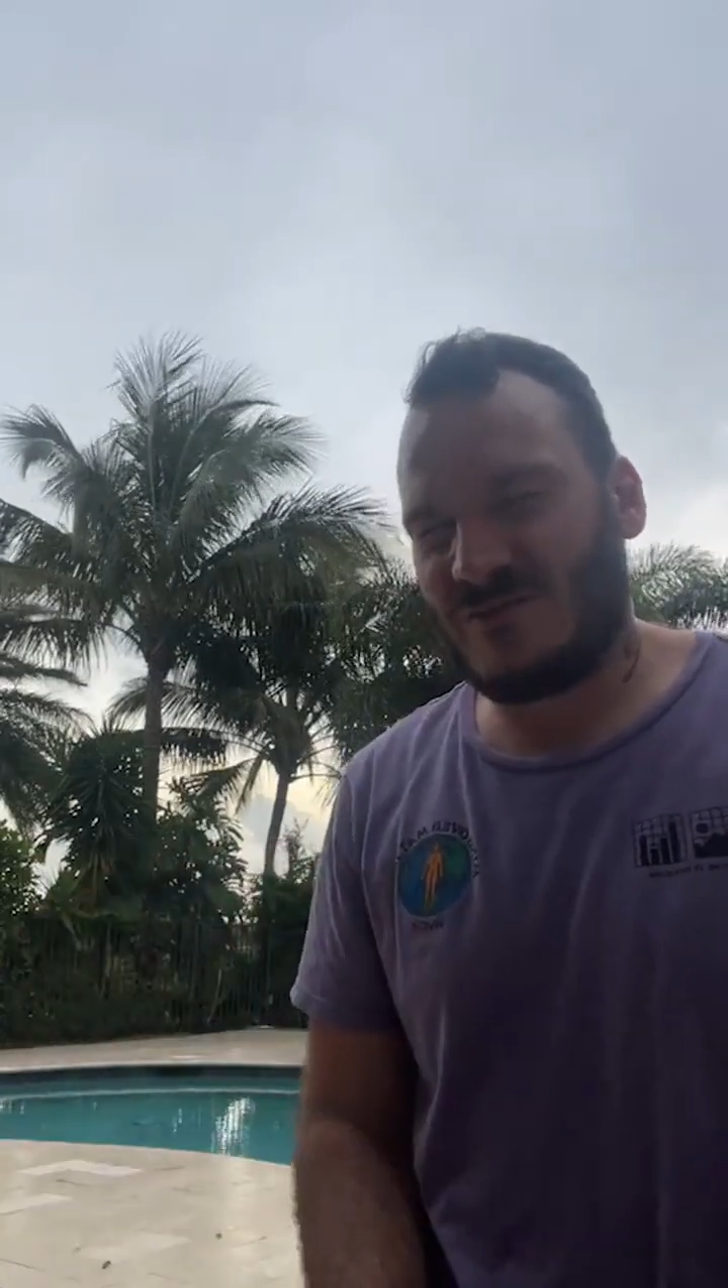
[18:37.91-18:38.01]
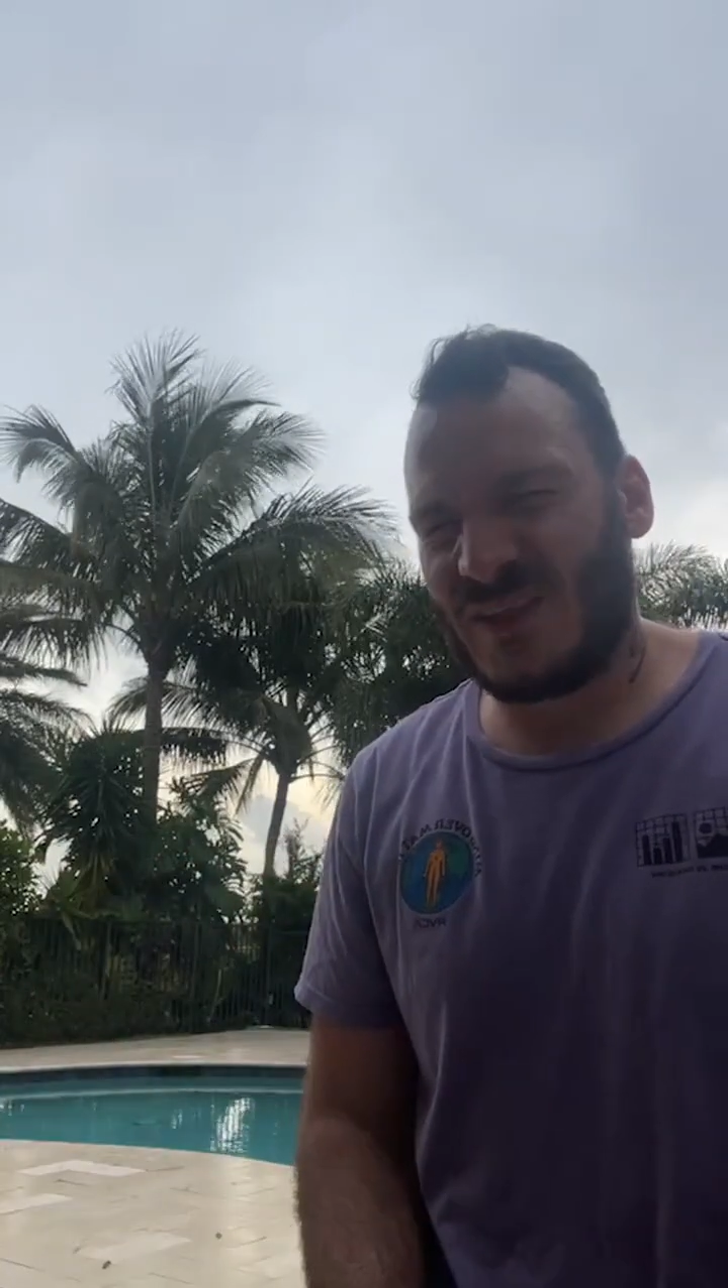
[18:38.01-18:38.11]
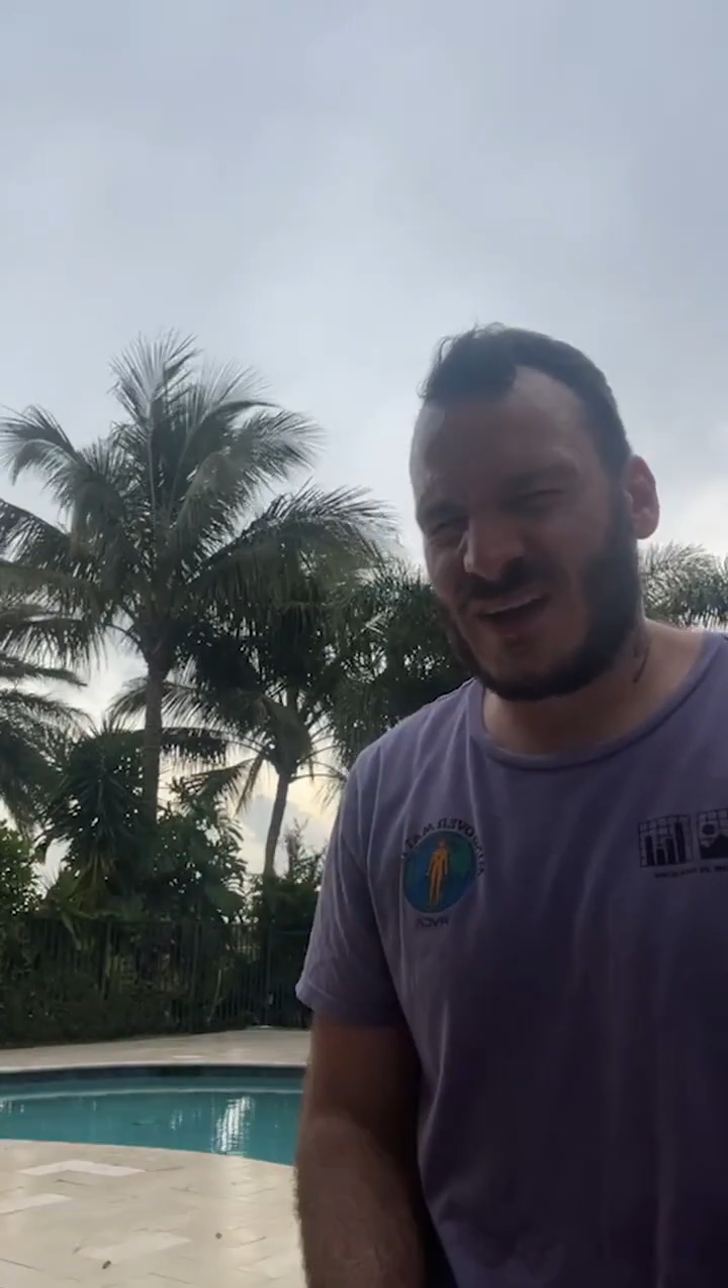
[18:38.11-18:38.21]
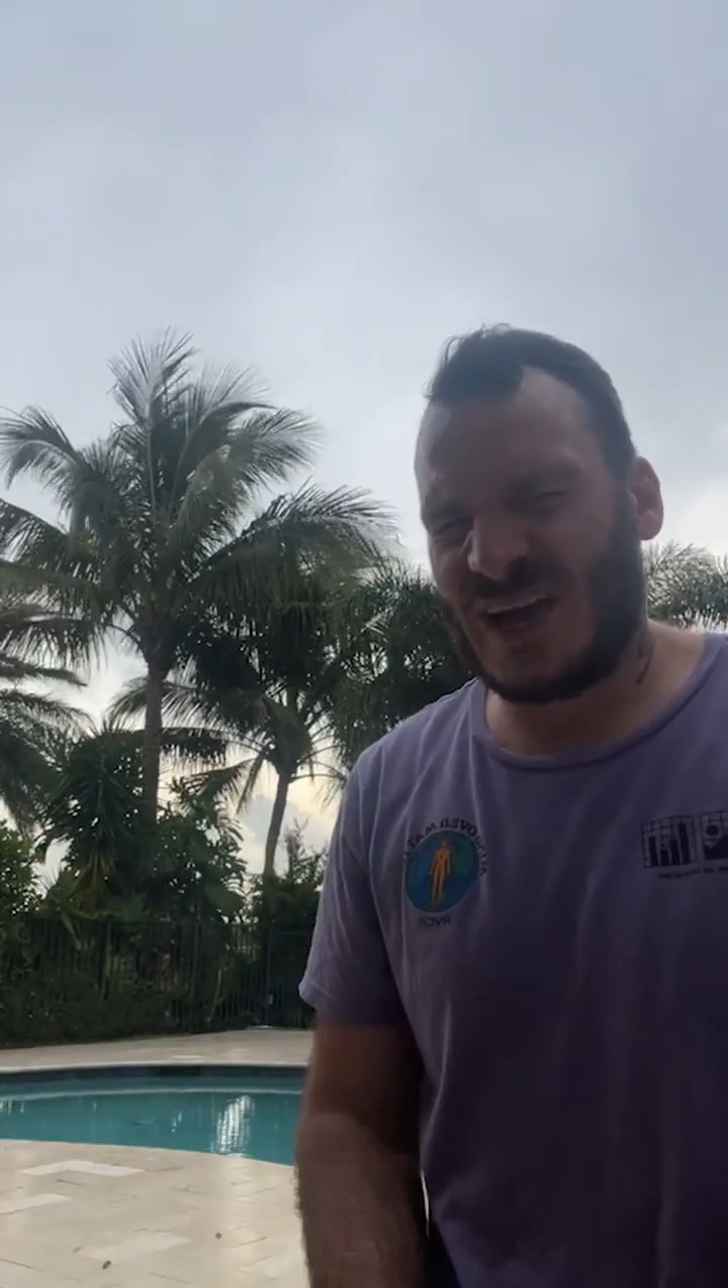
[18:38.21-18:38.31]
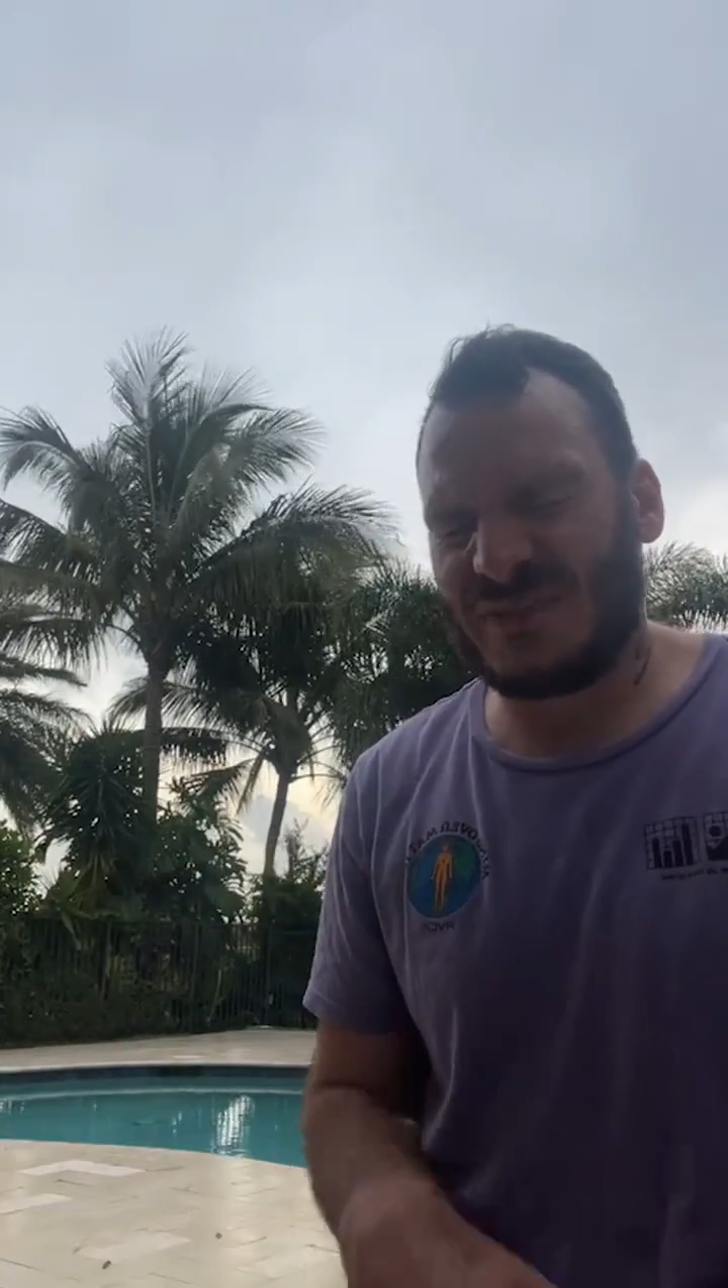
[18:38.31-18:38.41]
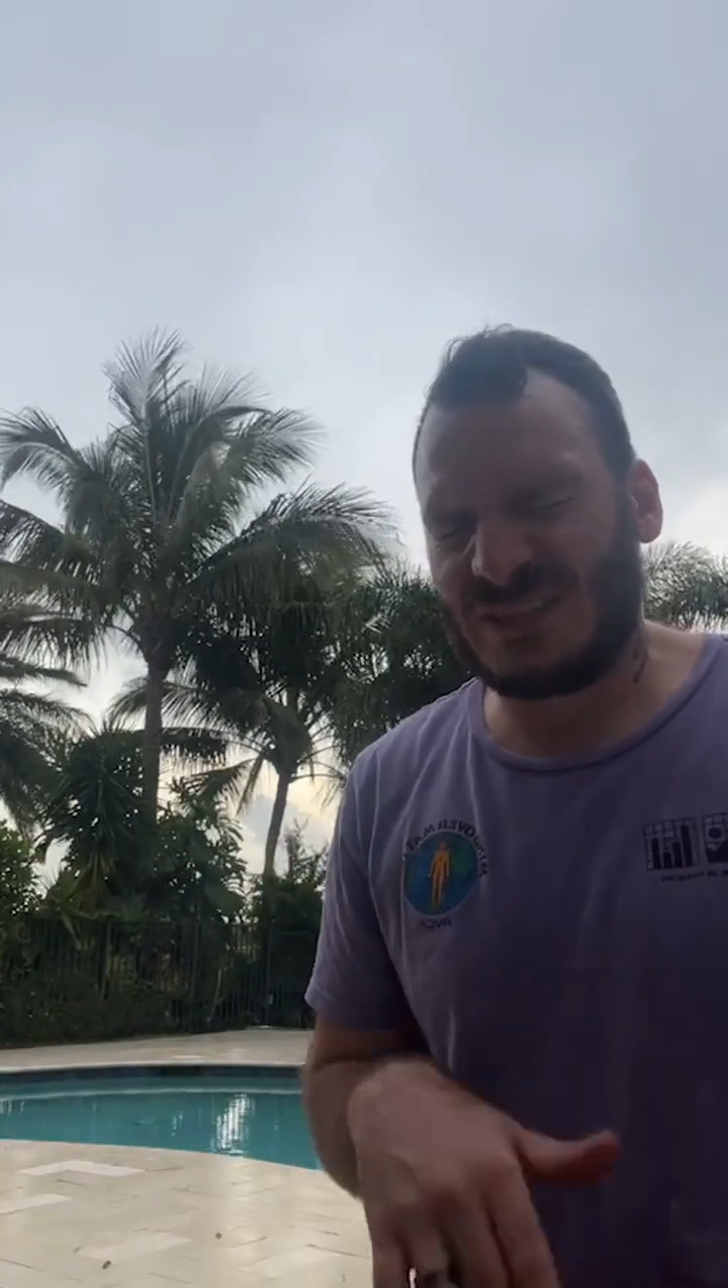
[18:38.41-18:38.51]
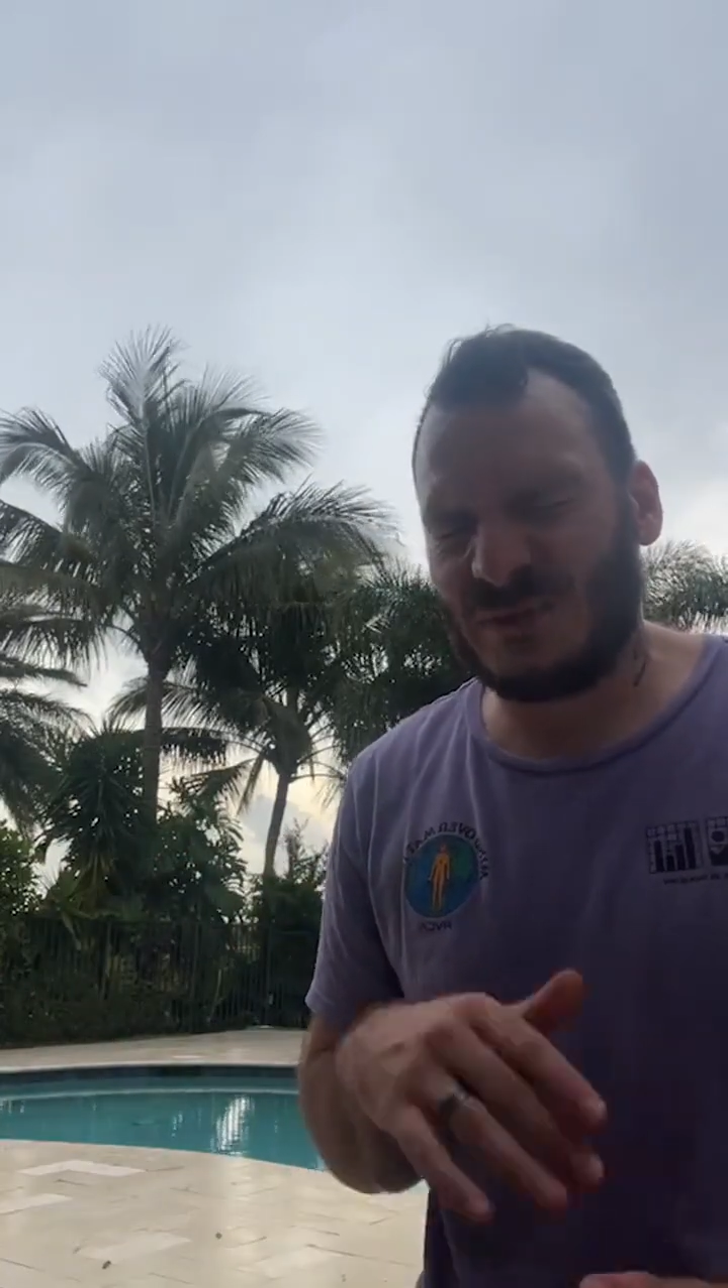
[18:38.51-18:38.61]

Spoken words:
Father God,